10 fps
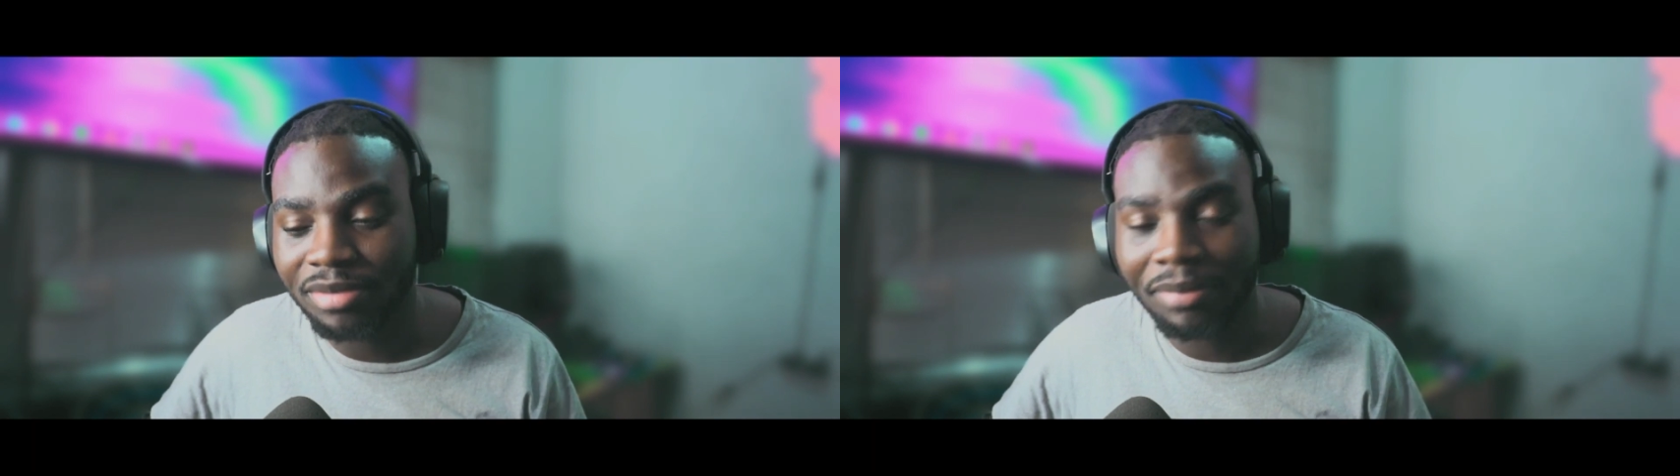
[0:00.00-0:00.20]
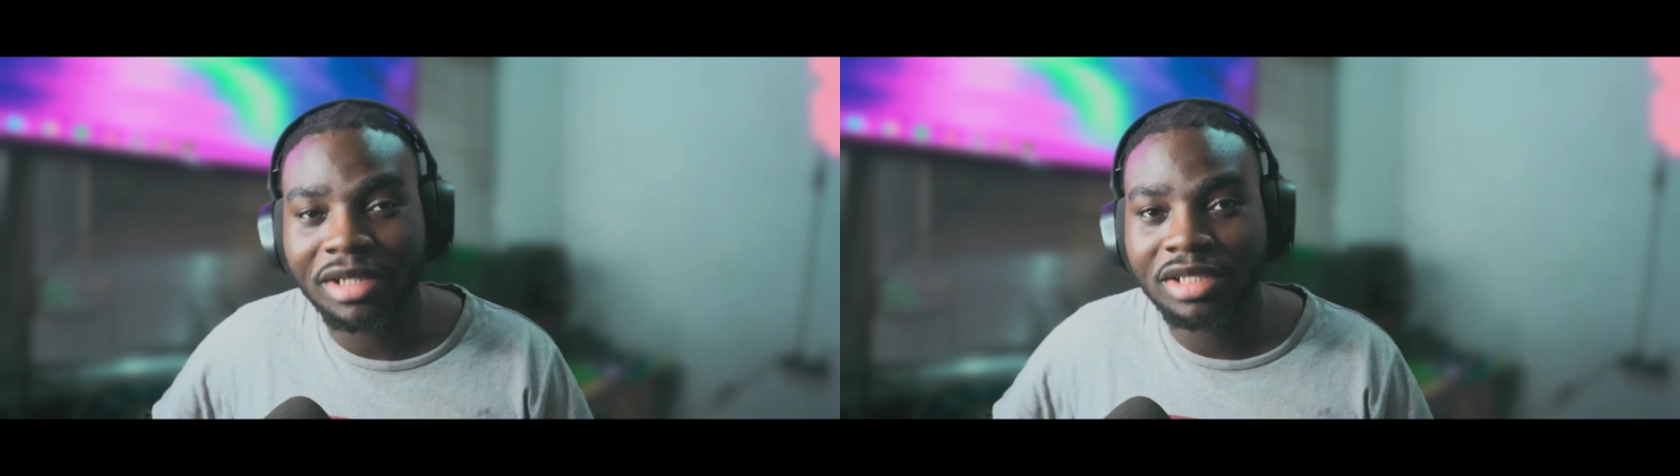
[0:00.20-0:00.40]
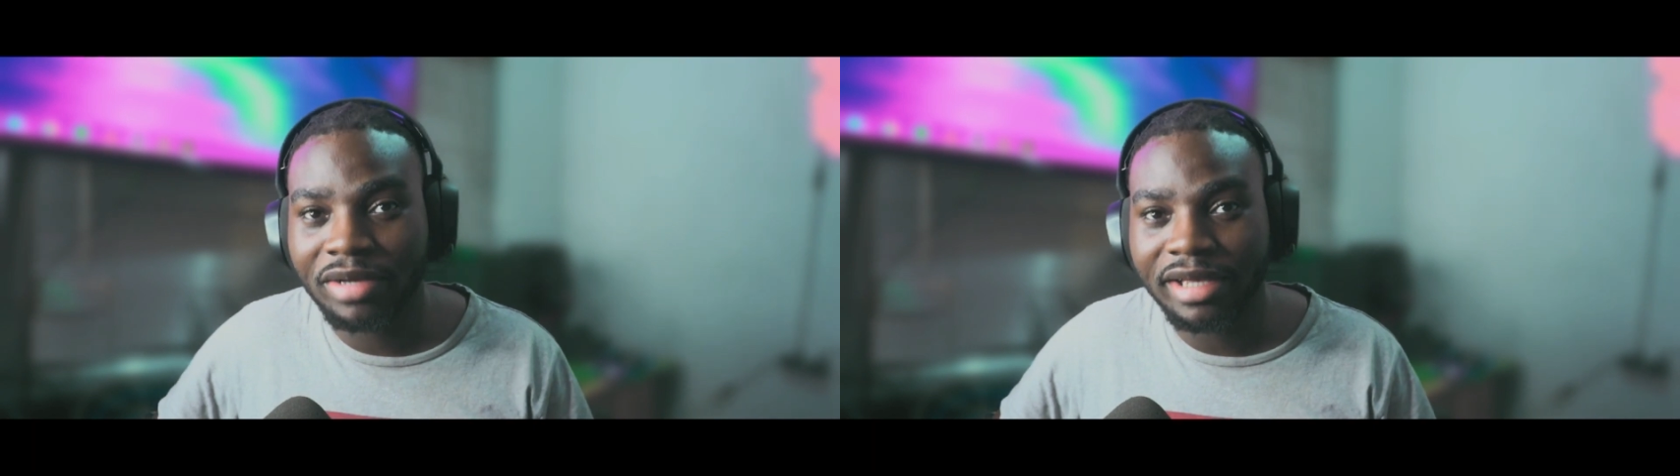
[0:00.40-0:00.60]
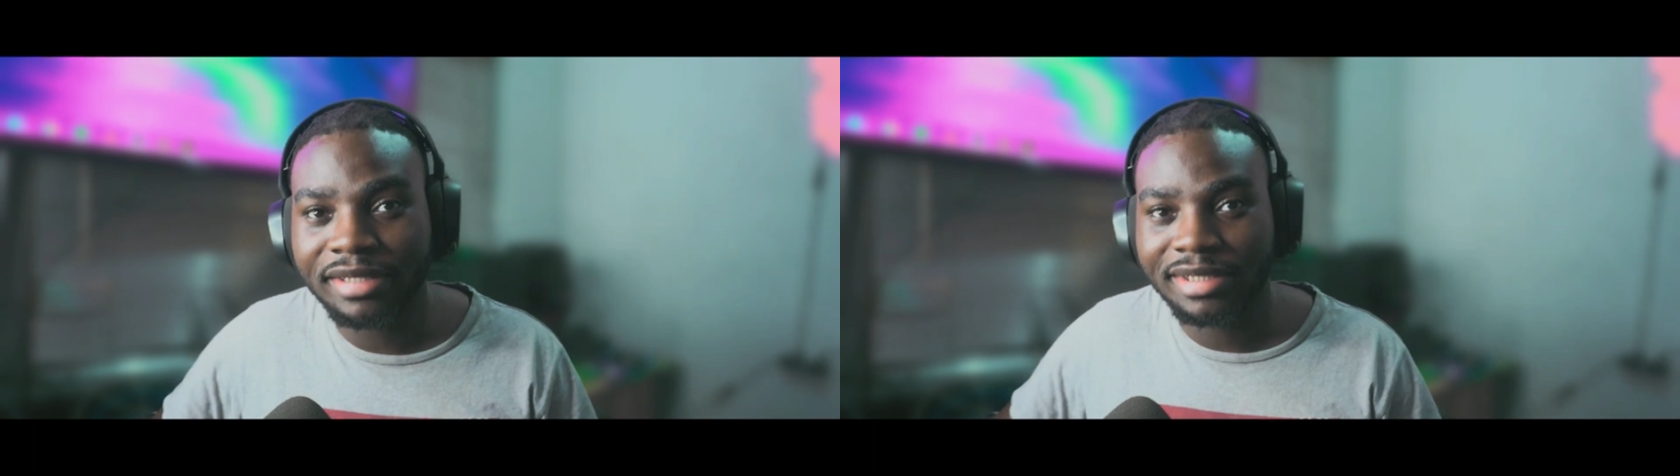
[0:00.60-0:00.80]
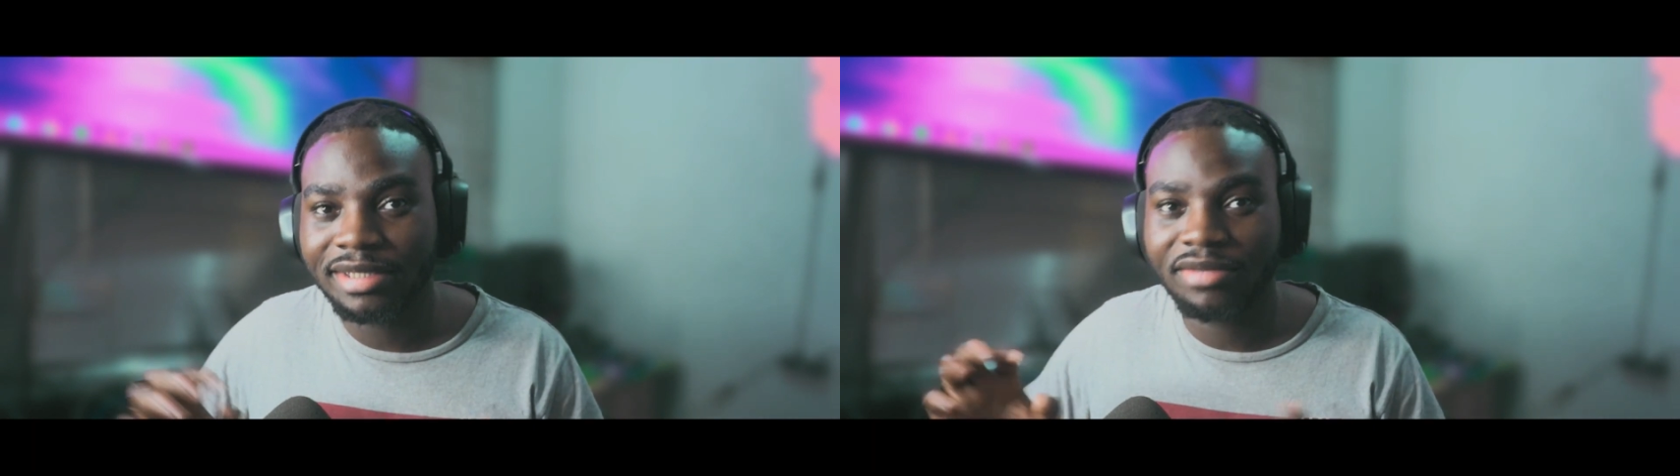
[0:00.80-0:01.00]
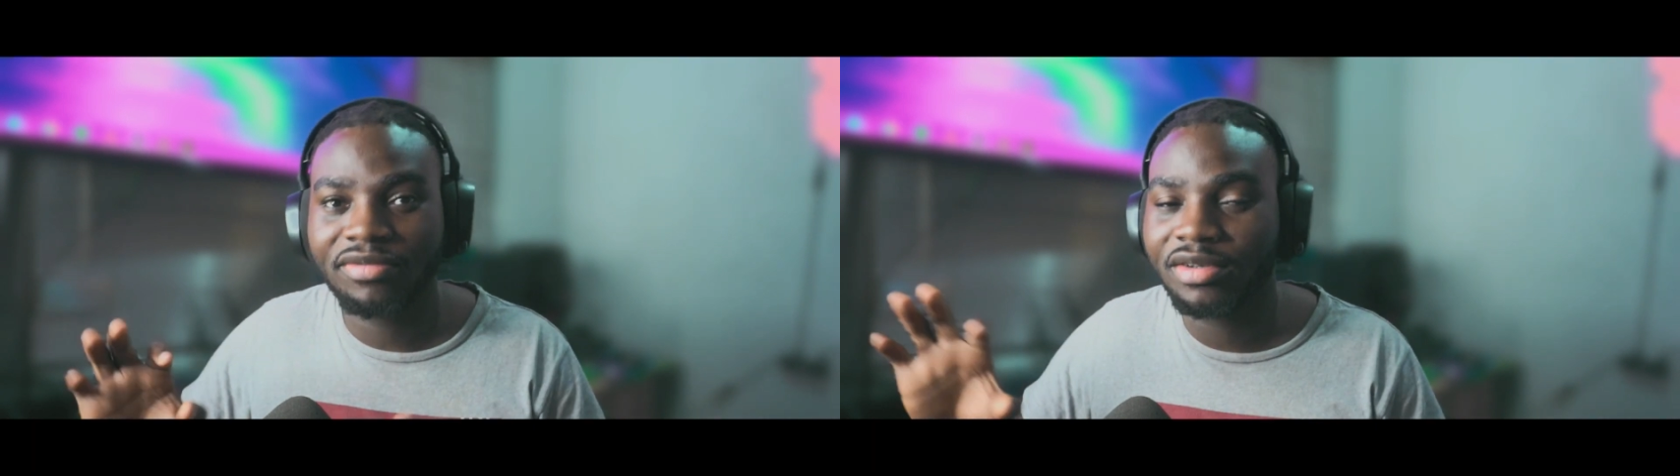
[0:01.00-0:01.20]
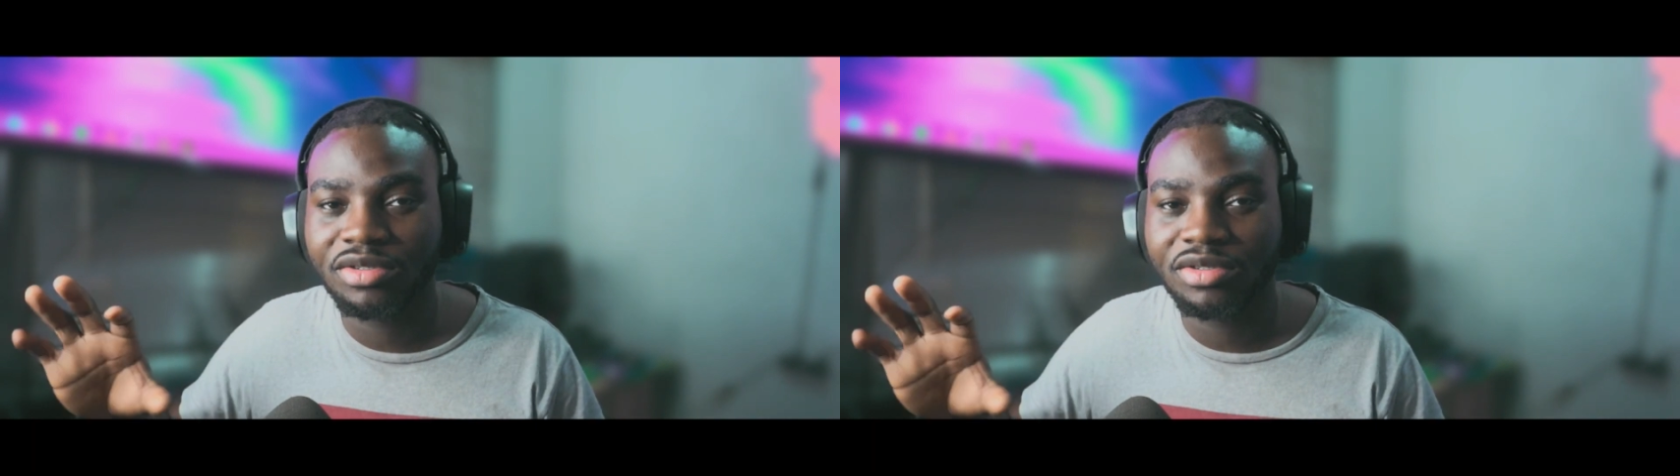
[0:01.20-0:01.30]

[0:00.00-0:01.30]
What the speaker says: But by the way, it's a different